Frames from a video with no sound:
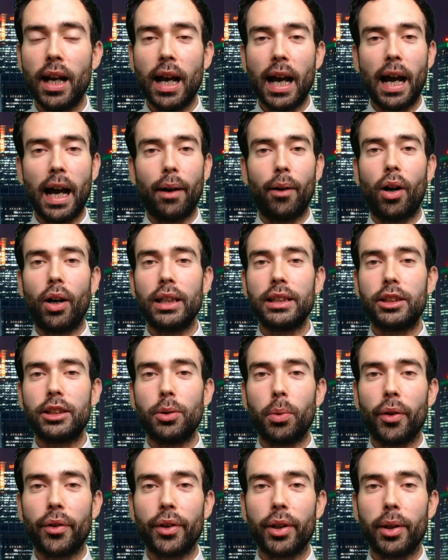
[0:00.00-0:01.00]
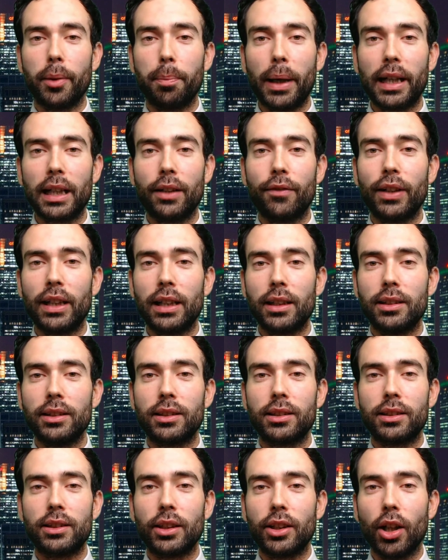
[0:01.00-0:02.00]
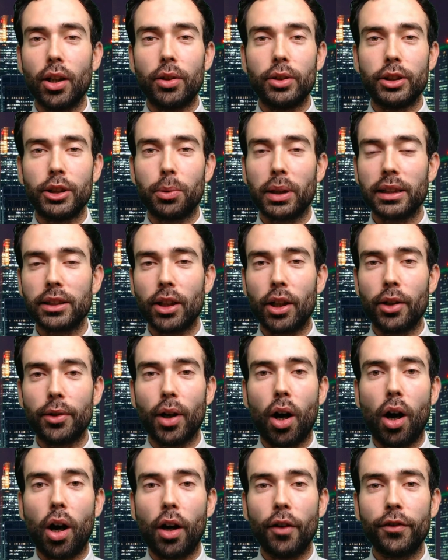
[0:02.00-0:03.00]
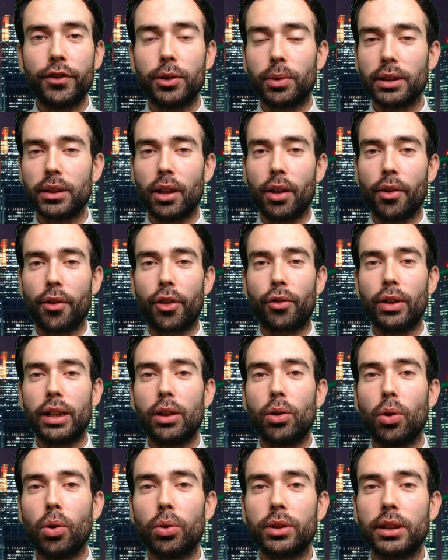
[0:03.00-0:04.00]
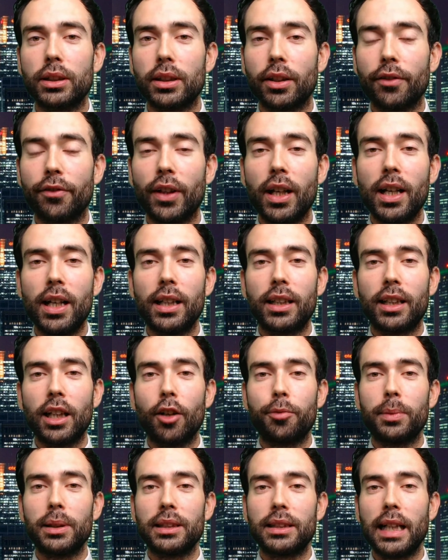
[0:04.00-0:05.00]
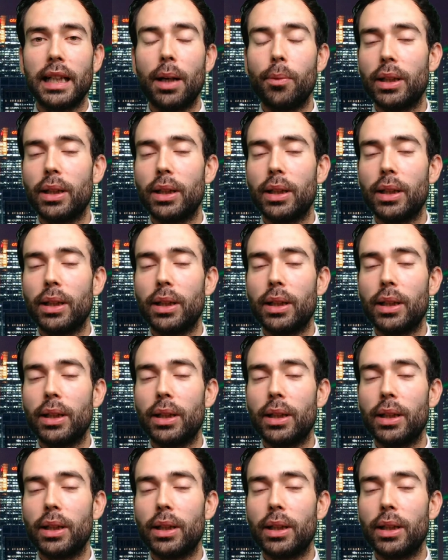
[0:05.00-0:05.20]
How high do you want the Bank of England to go? Do you want it to own half? Do you want it to own 3/4 of government debt?